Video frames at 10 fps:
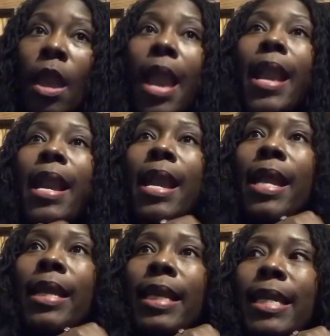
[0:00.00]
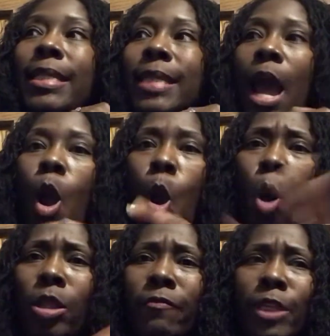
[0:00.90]
and he's got
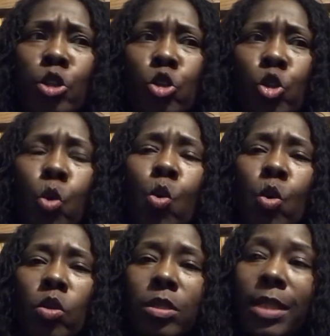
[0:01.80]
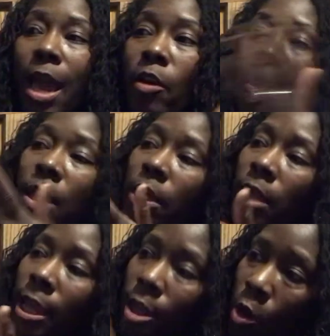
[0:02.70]
all of these tools. Now,
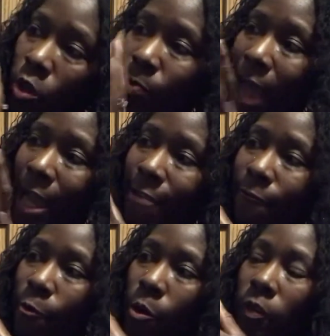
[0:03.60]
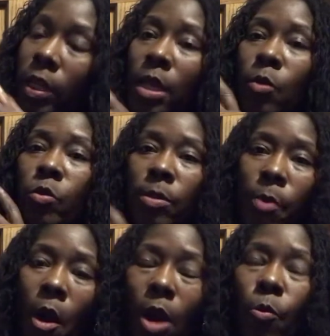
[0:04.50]
it goes back and forth. The
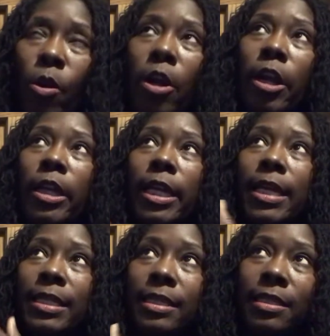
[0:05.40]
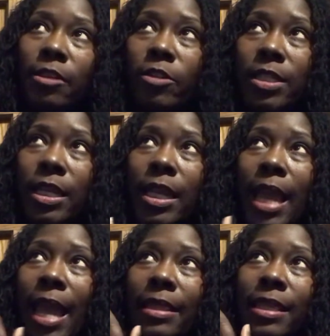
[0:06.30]
part where he's they're sitting
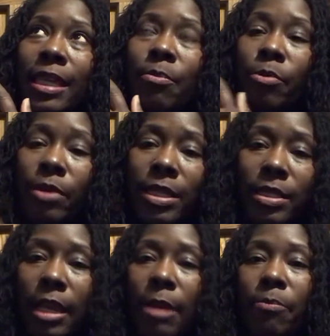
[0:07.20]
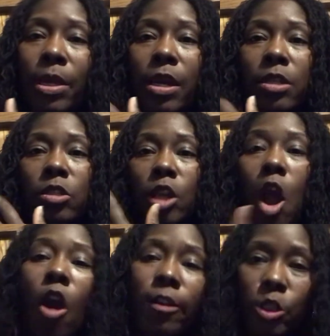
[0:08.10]
at the precinct because the
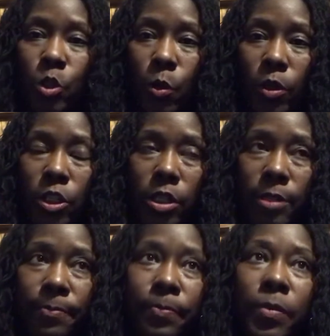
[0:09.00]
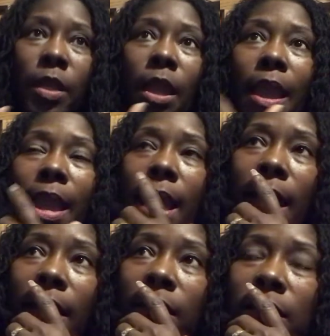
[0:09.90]
car is torched.
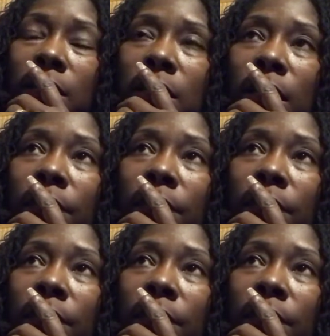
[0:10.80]
And